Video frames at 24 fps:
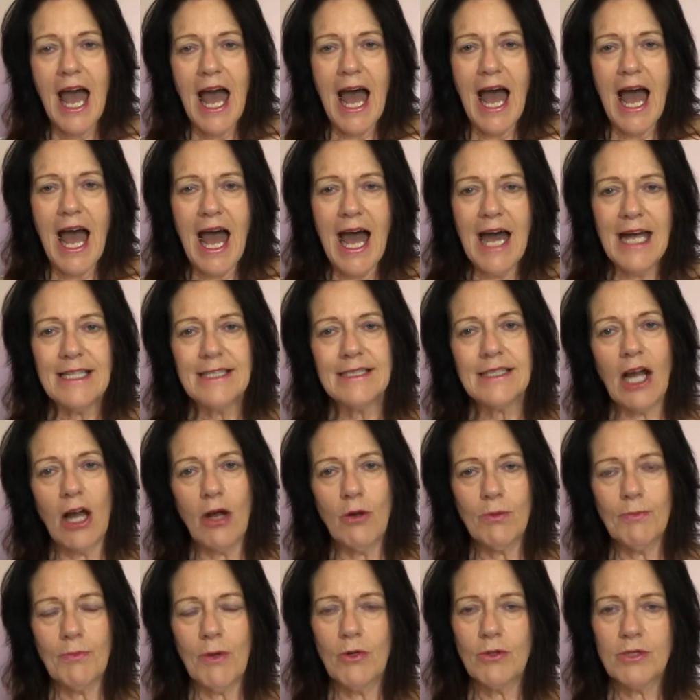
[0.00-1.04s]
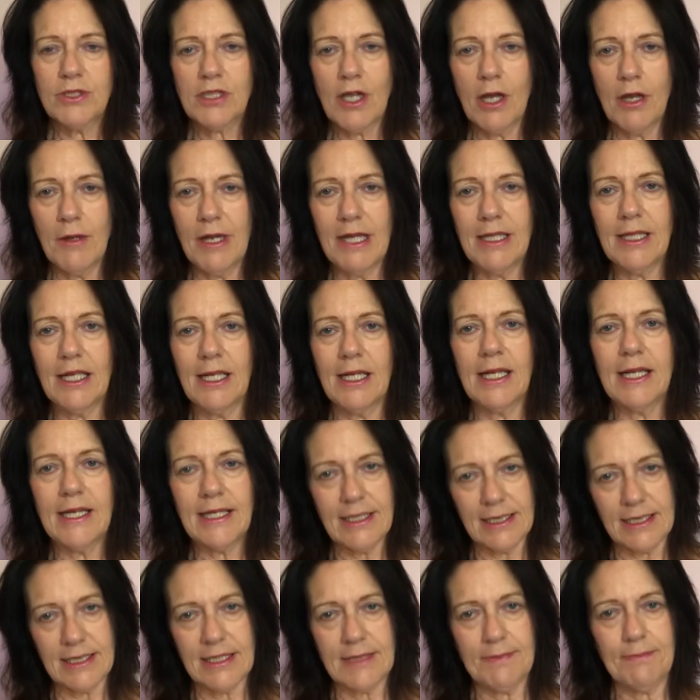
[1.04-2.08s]
And also in the
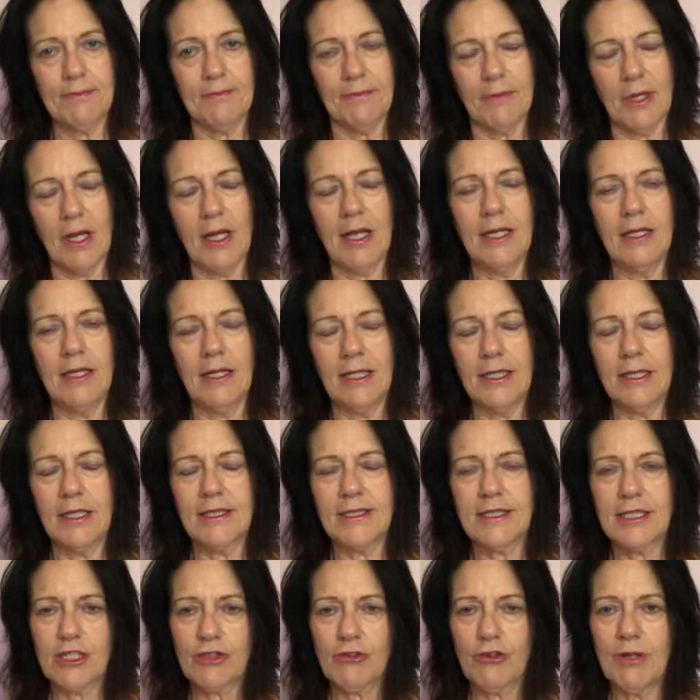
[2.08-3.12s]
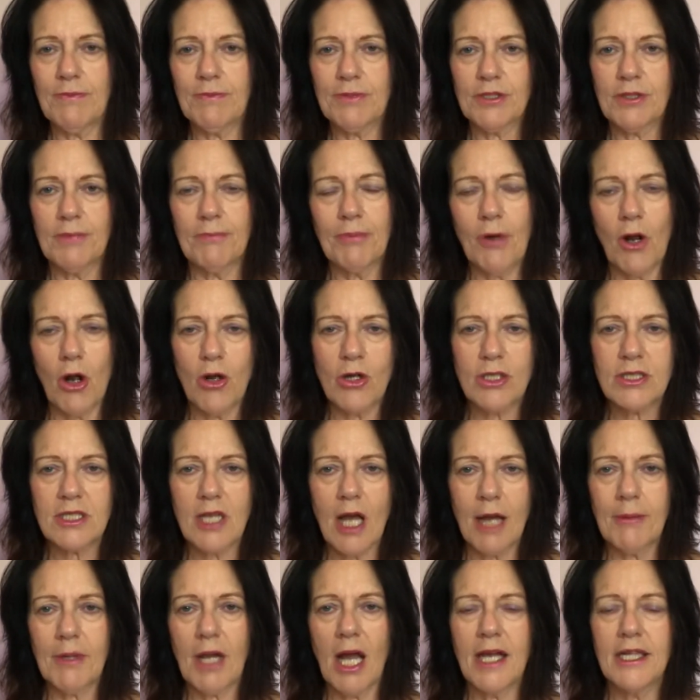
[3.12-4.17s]
links in the description box,
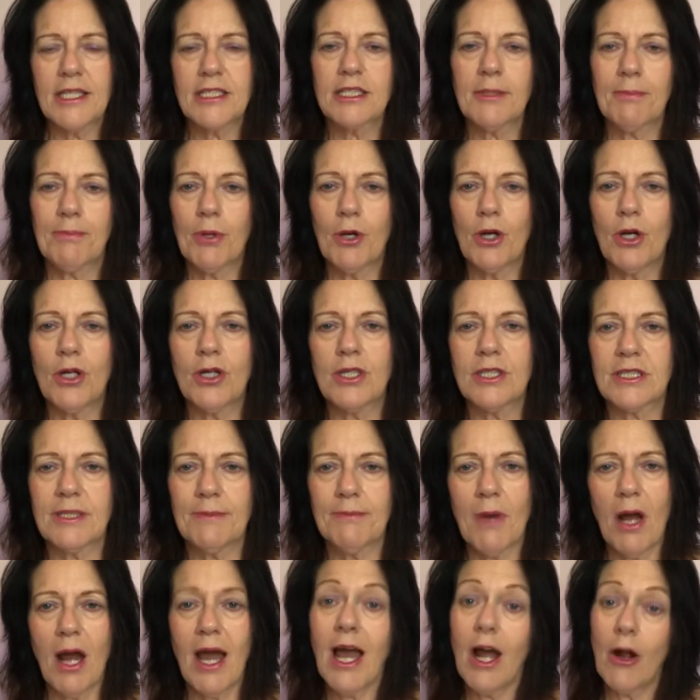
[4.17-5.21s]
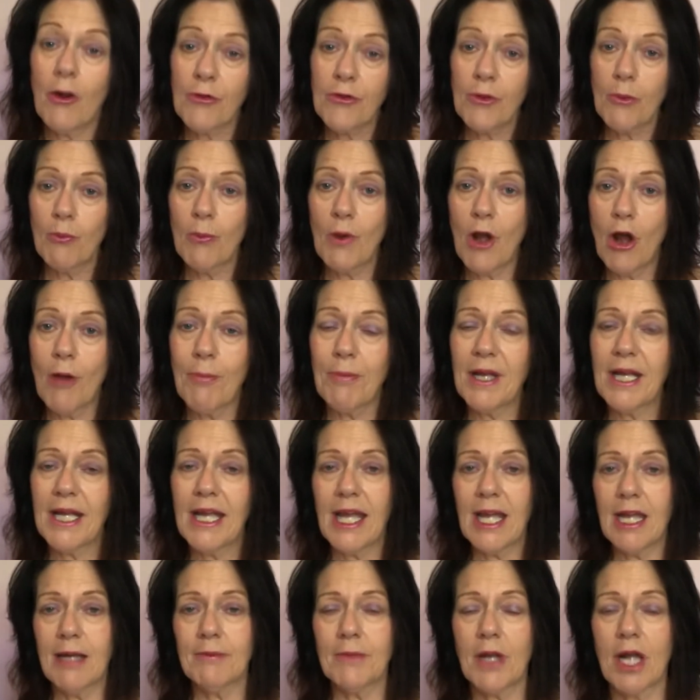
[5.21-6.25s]
I'm going to put my Health and Wellbeing
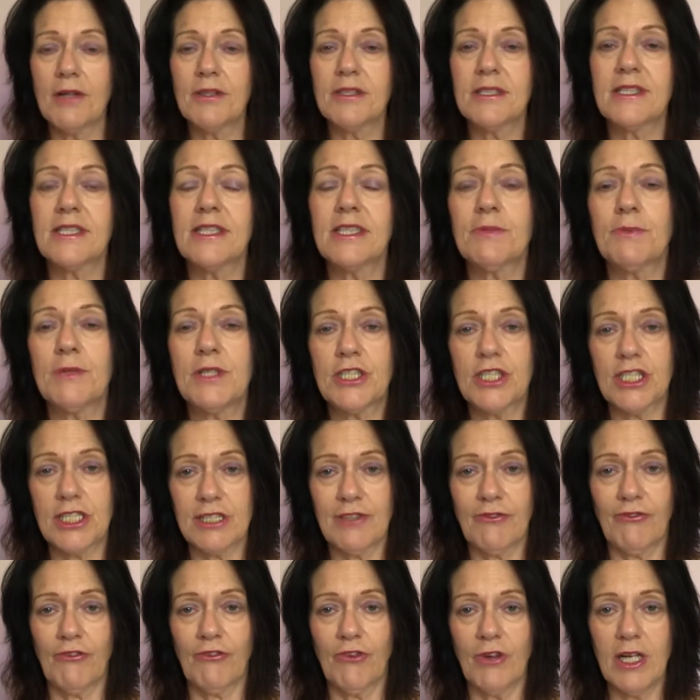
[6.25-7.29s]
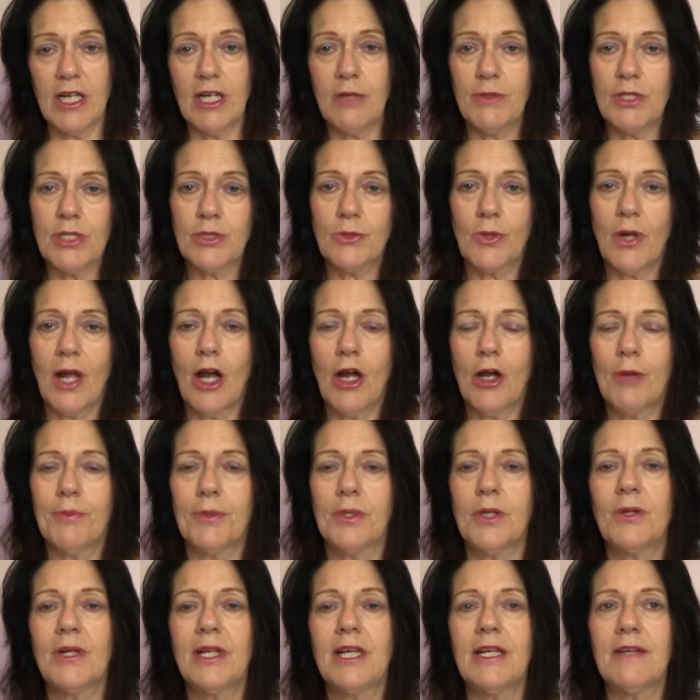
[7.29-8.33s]
Hypnosis, which is free, which will help
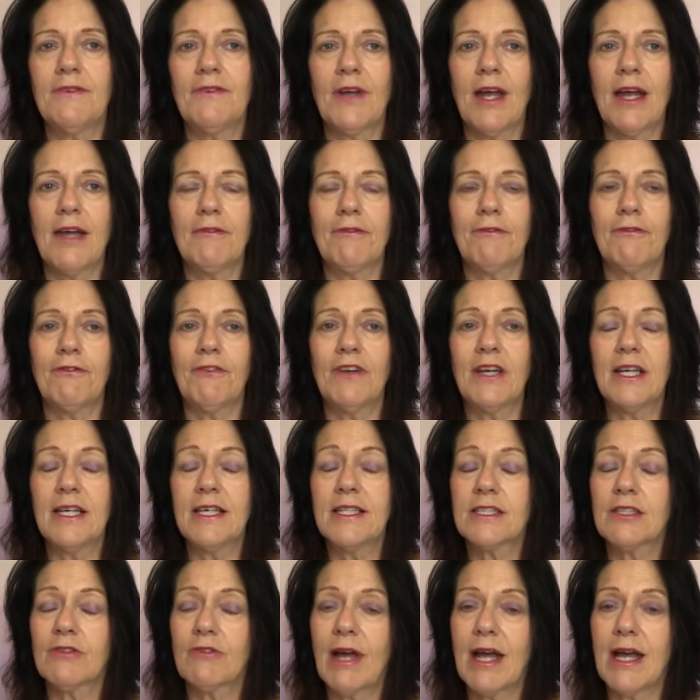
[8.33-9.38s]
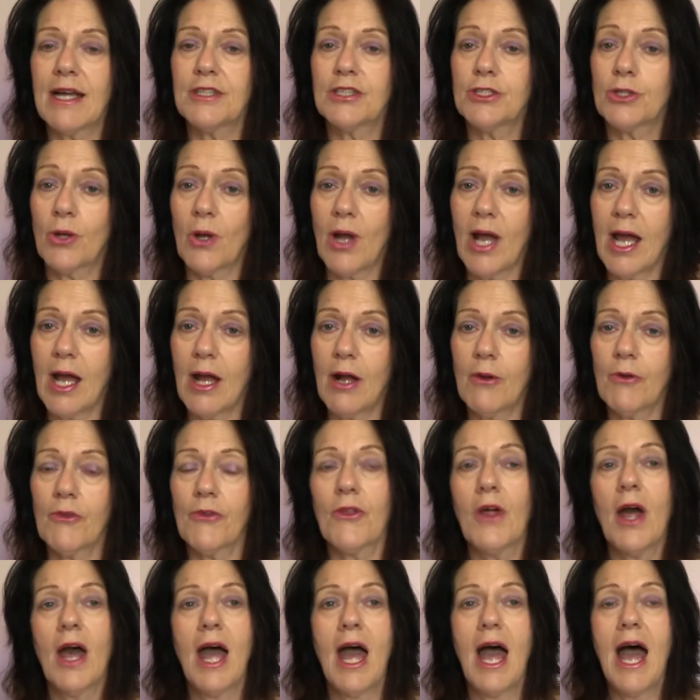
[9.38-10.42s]
you alleviate fears around your health
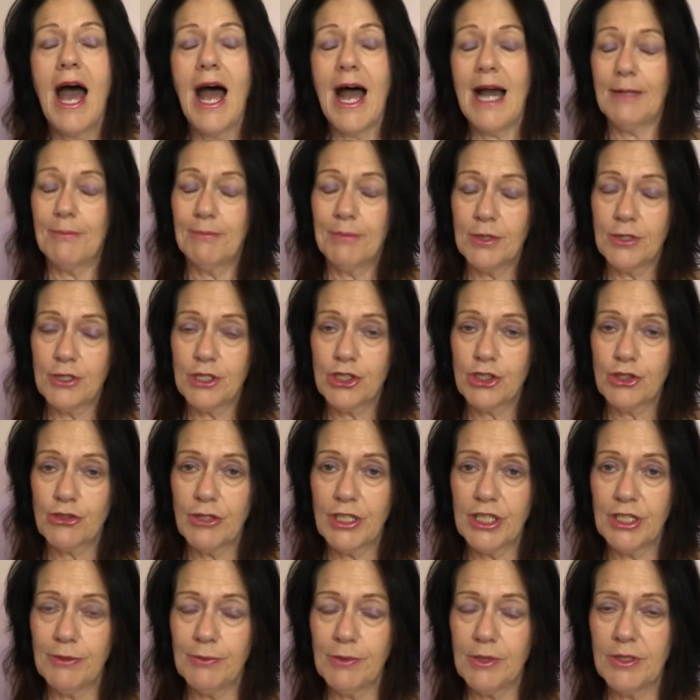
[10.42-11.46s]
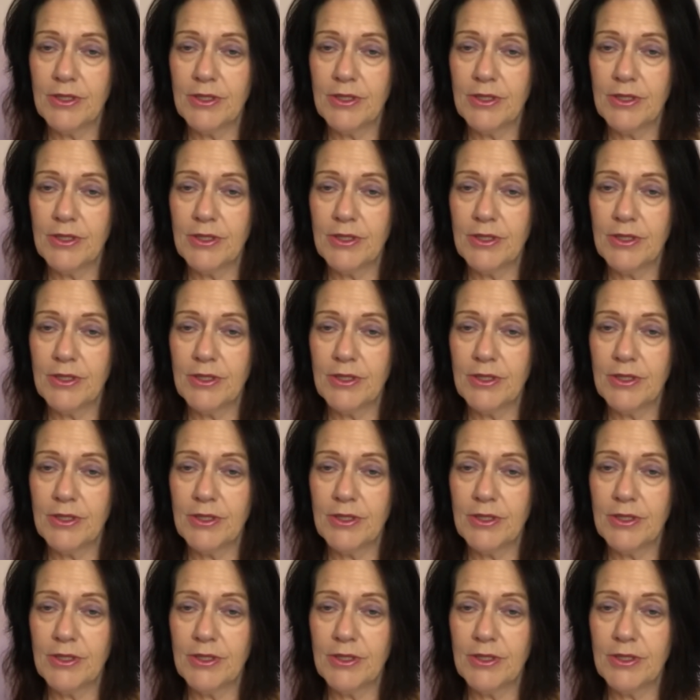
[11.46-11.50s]
and boost your immune